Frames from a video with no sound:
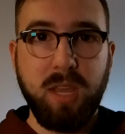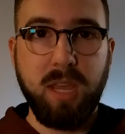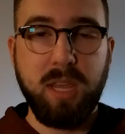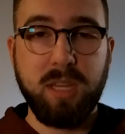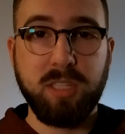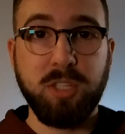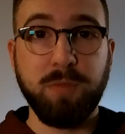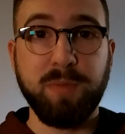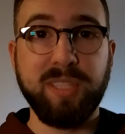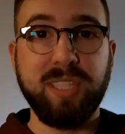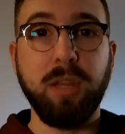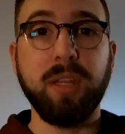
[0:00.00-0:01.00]
is to
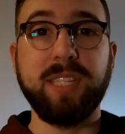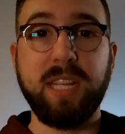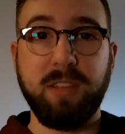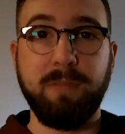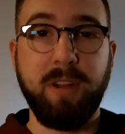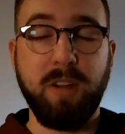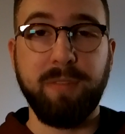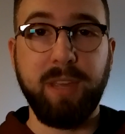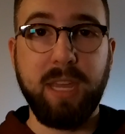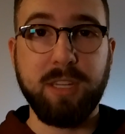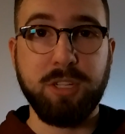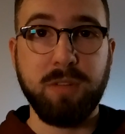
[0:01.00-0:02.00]
facilitate the
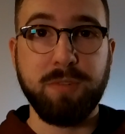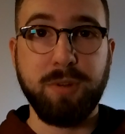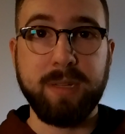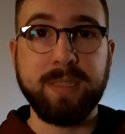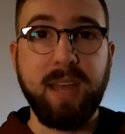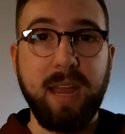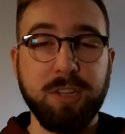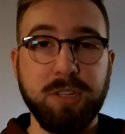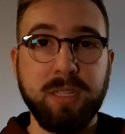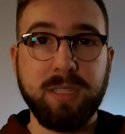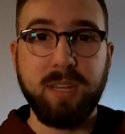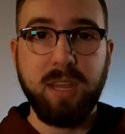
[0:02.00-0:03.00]
verification of
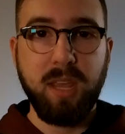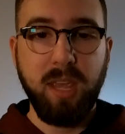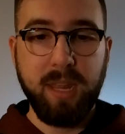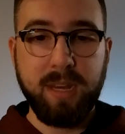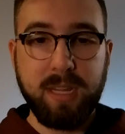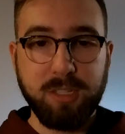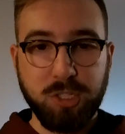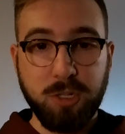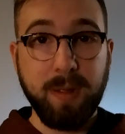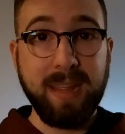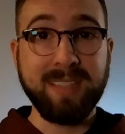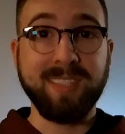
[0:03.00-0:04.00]
transactions. It needs
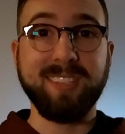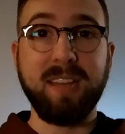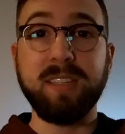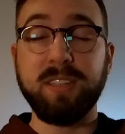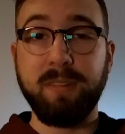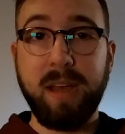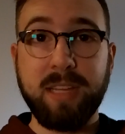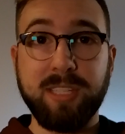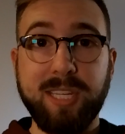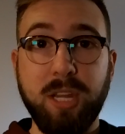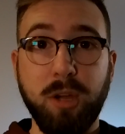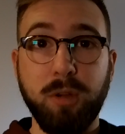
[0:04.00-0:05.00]
to
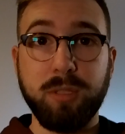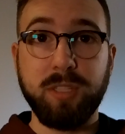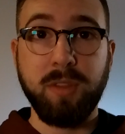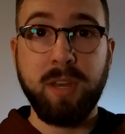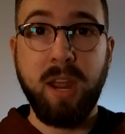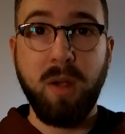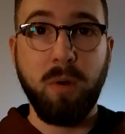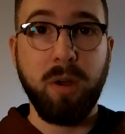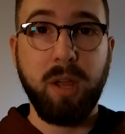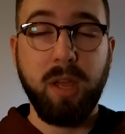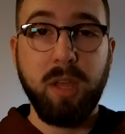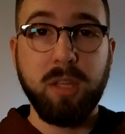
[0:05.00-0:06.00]
incentivize nodes on the
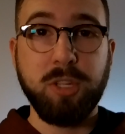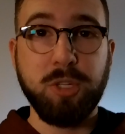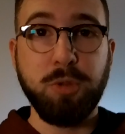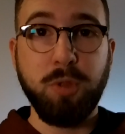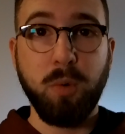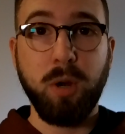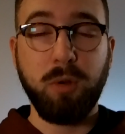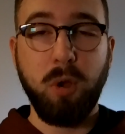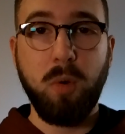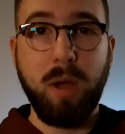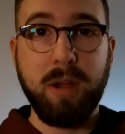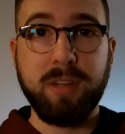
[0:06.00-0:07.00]
network to do the work
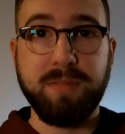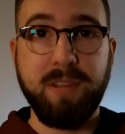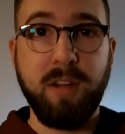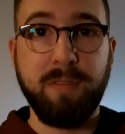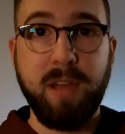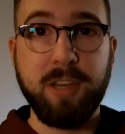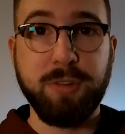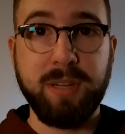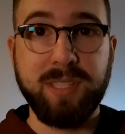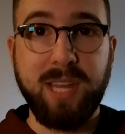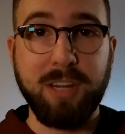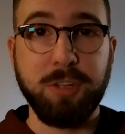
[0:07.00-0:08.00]
required to verify
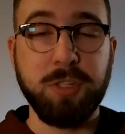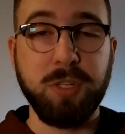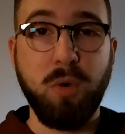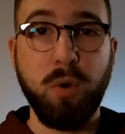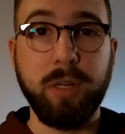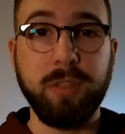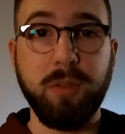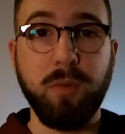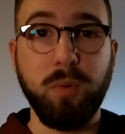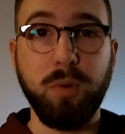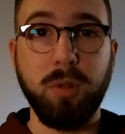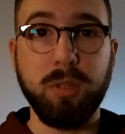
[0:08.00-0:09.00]
transactions according to the
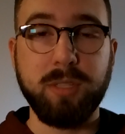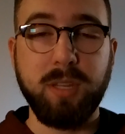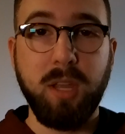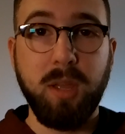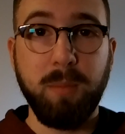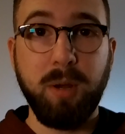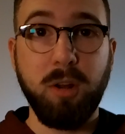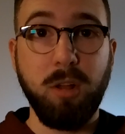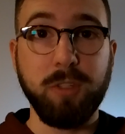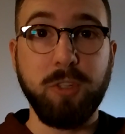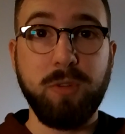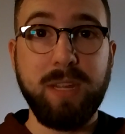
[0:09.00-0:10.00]
rules. But it
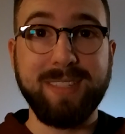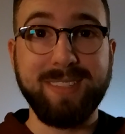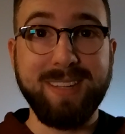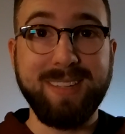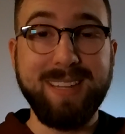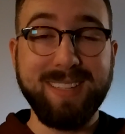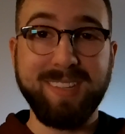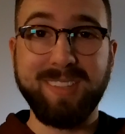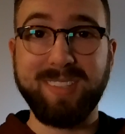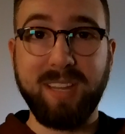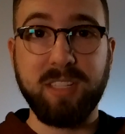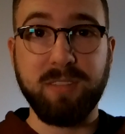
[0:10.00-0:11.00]
also needs to
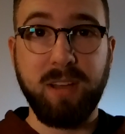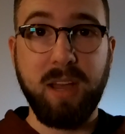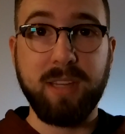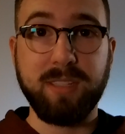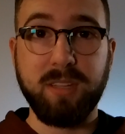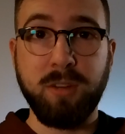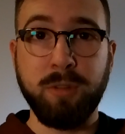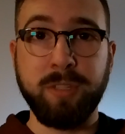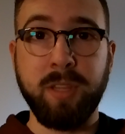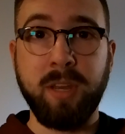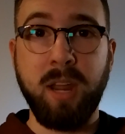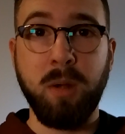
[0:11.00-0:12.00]
disincentivize nodes
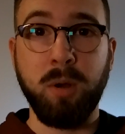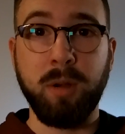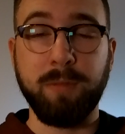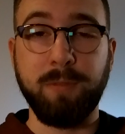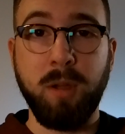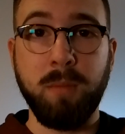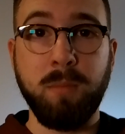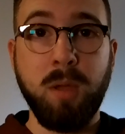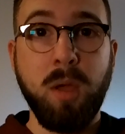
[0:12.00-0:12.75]
on the network from